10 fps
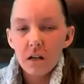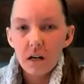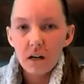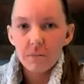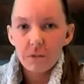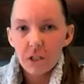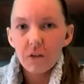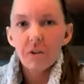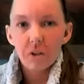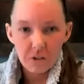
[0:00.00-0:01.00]
the
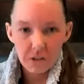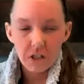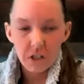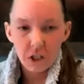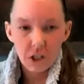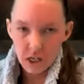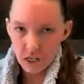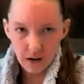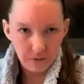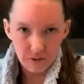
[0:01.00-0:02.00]
shovel goes in the dirt,
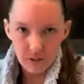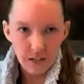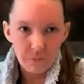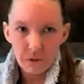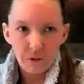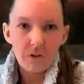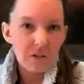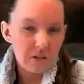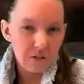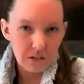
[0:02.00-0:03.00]
and after that the builder
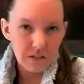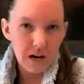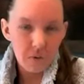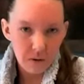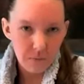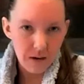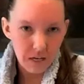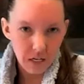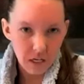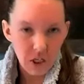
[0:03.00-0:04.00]
does not want to make
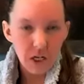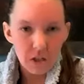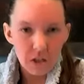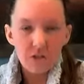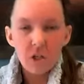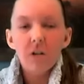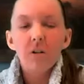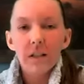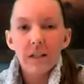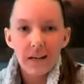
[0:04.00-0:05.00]
any changes.
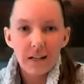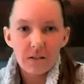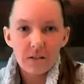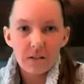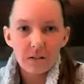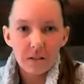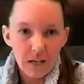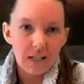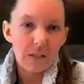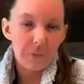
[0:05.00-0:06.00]
Generally that's the
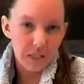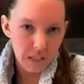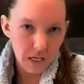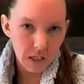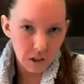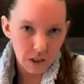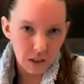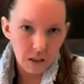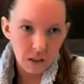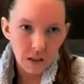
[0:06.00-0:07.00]

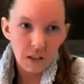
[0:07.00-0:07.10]
expectation.